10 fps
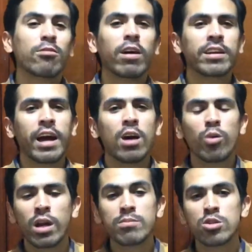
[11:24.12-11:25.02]
And right
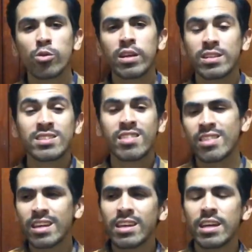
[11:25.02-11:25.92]
now what I'm doing is
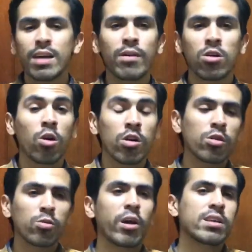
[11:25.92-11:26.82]
thinking about
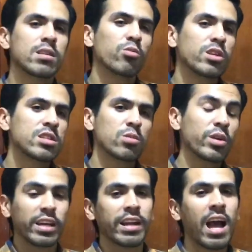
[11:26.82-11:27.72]
other ways in
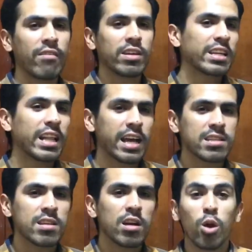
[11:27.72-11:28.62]
which we can have a
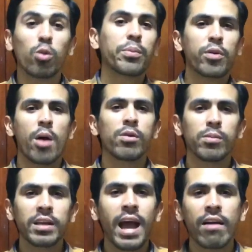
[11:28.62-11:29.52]
class. We're
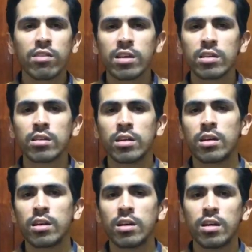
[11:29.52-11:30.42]
probably having
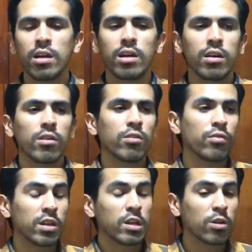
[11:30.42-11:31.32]
the
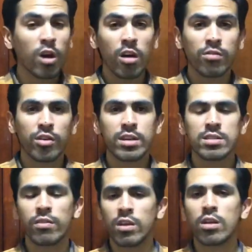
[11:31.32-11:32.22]
video
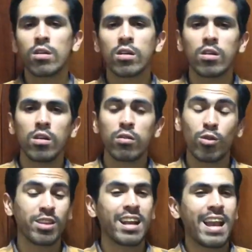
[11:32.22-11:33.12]
conference, a video call
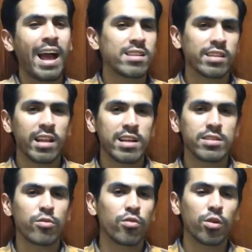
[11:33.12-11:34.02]
for the last
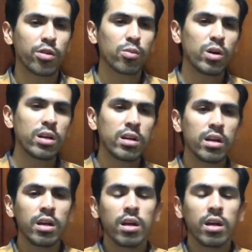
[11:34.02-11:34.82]
class, the 4th one.